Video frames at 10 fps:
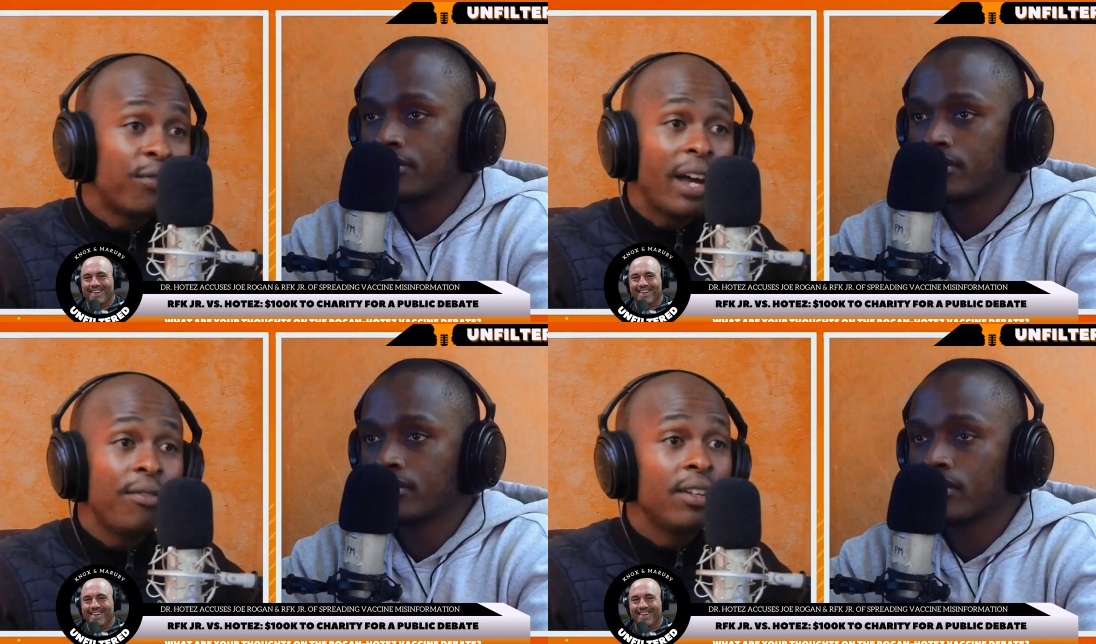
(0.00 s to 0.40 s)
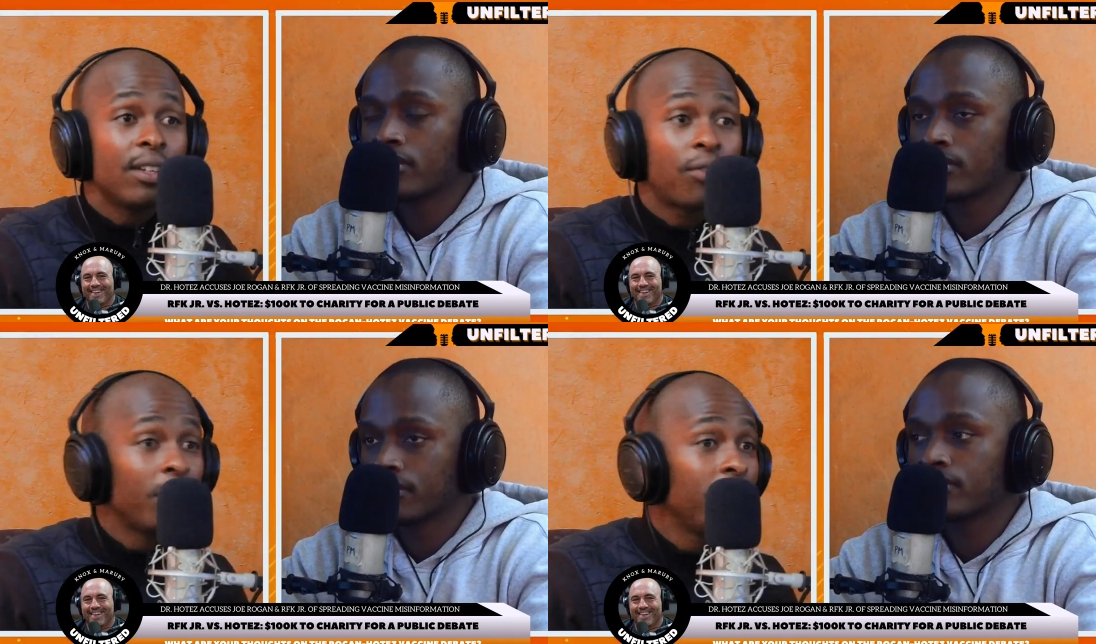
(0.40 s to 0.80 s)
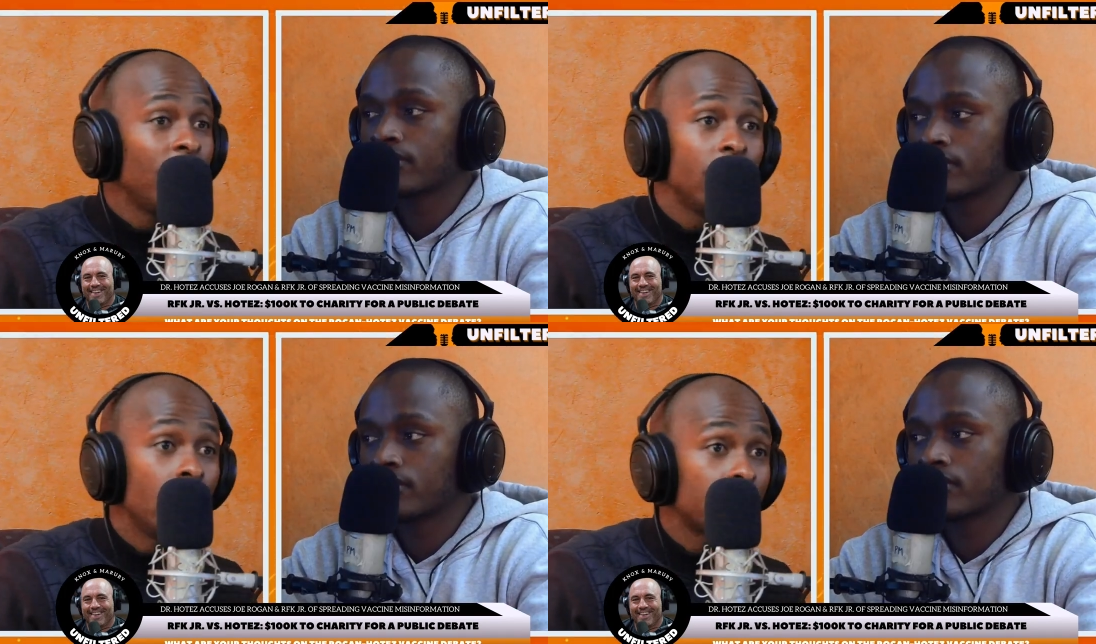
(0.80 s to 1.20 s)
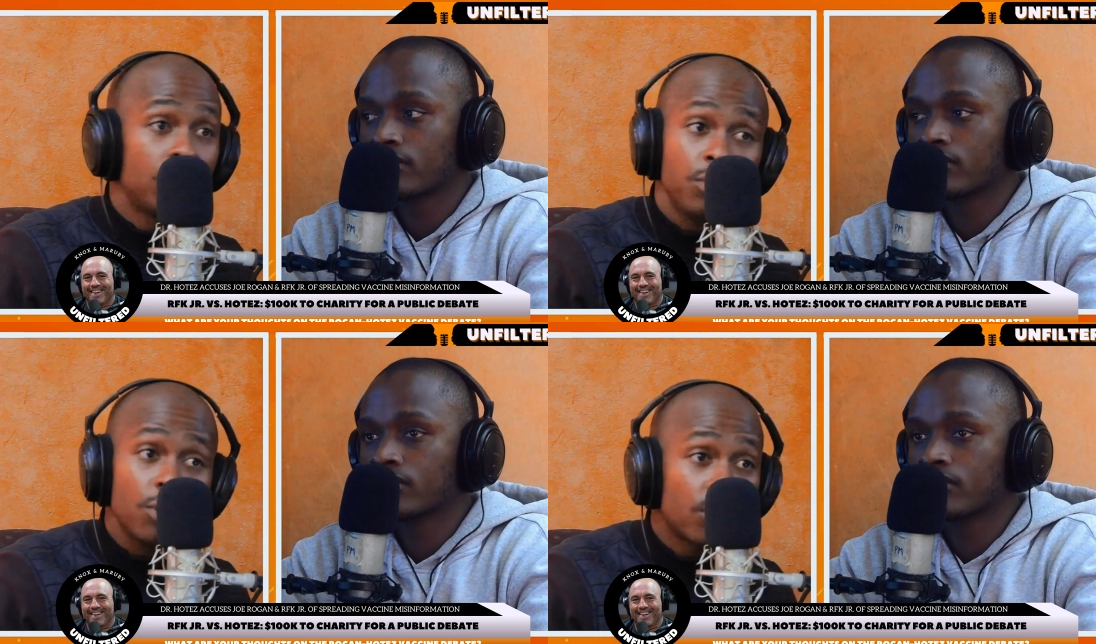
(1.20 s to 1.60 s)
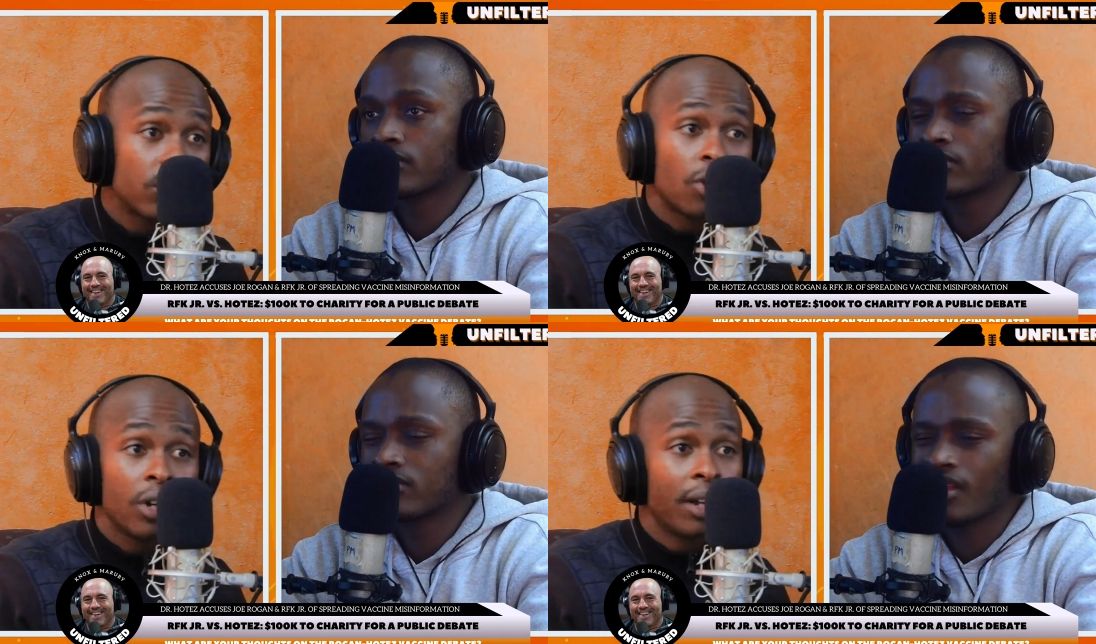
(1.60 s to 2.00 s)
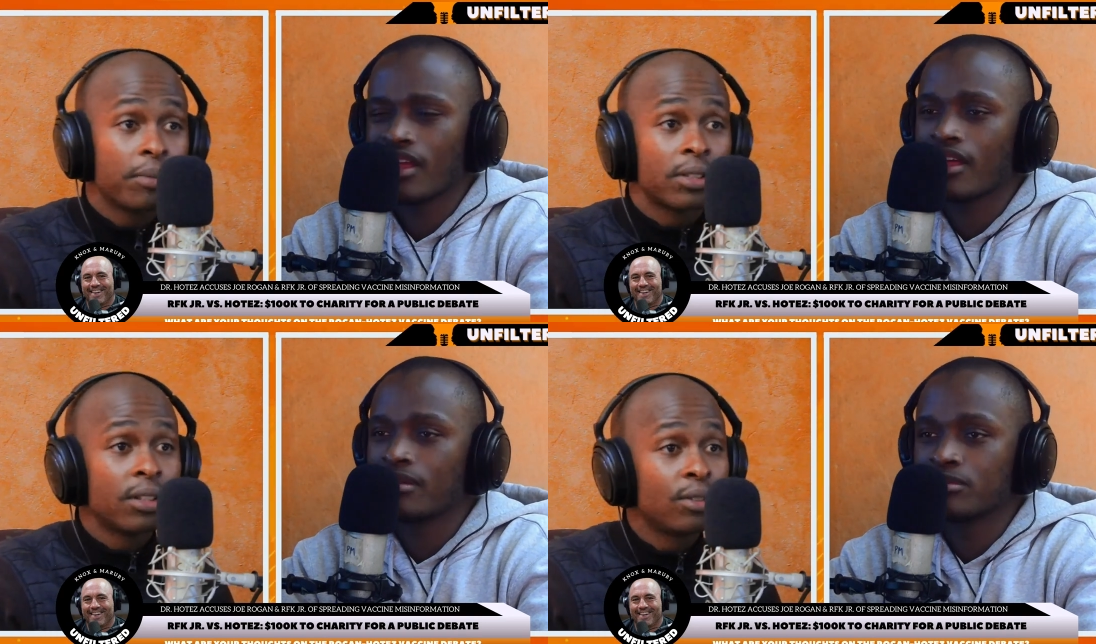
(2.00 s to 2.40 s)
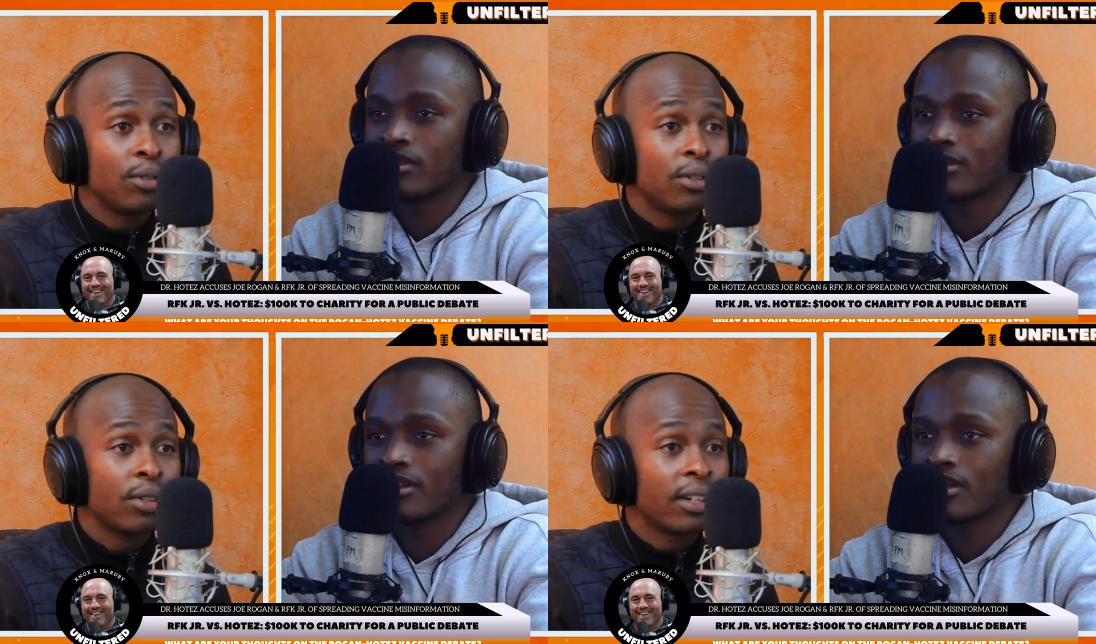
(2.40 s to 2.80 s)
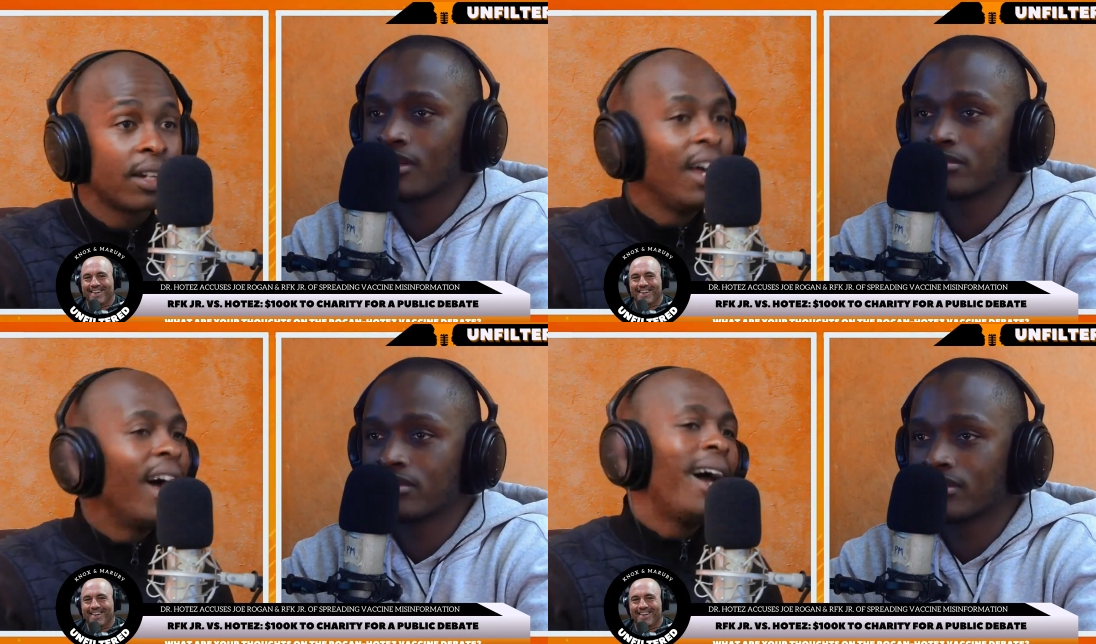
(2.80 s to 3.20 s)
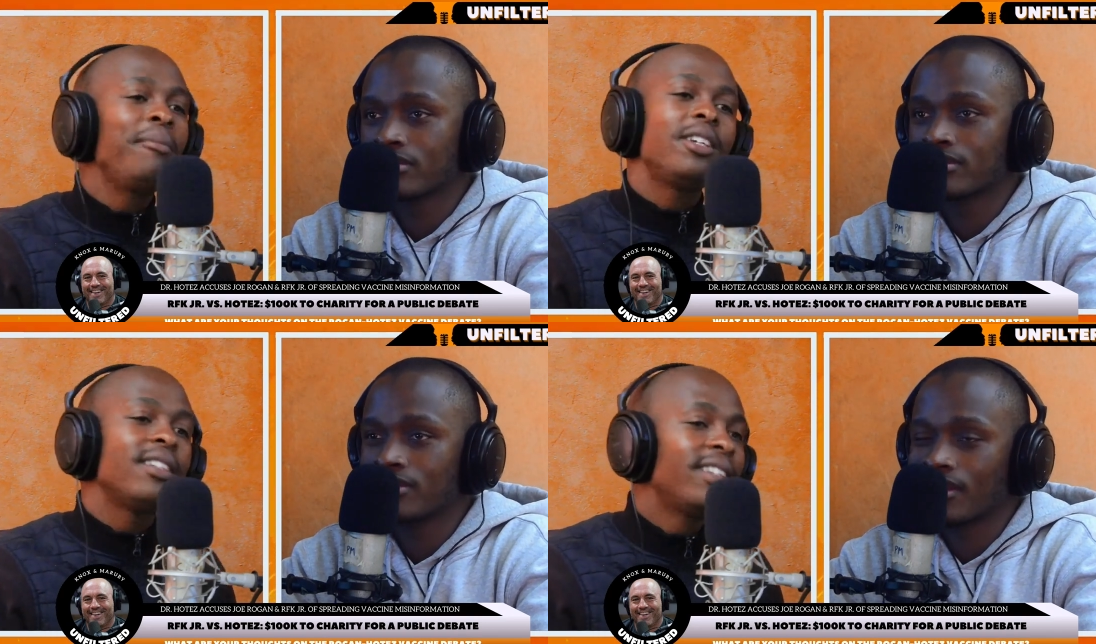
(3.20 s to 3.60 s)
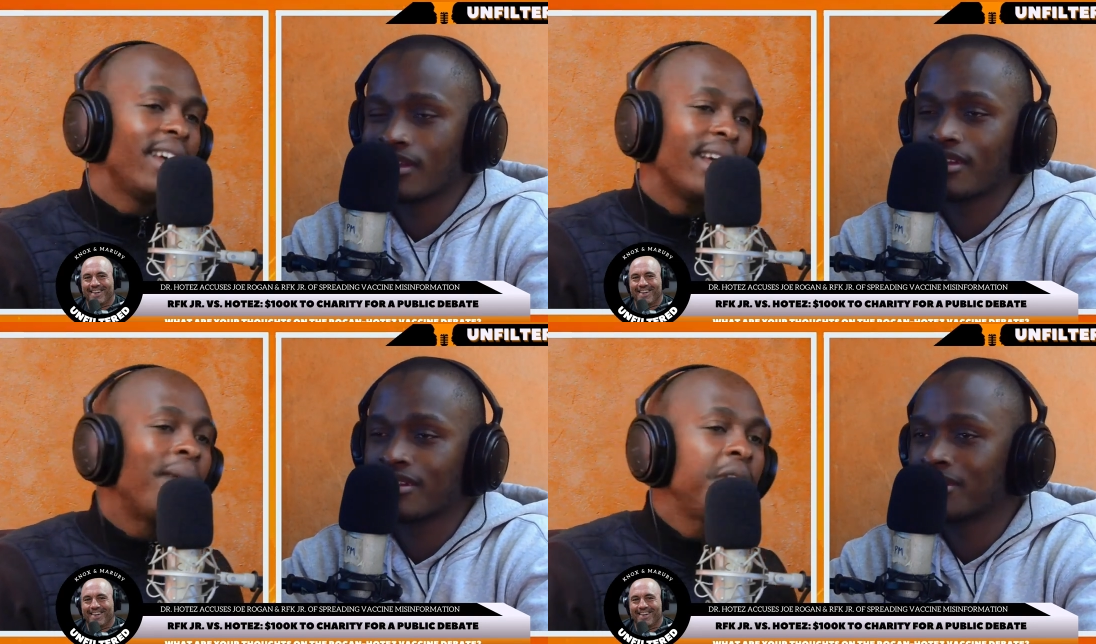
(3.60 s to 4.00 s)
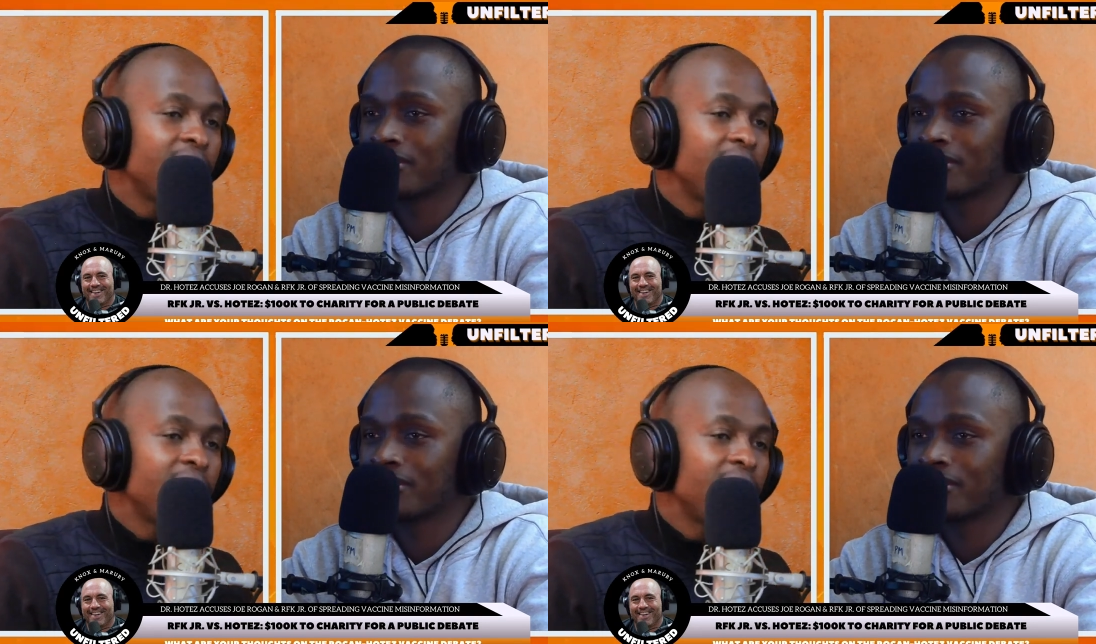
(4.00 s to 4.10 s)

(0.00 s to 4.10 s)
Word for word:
Speaker 1: five years from now, Knox, you could collapse yeah, since I'm you took it. I'm just saying, I'm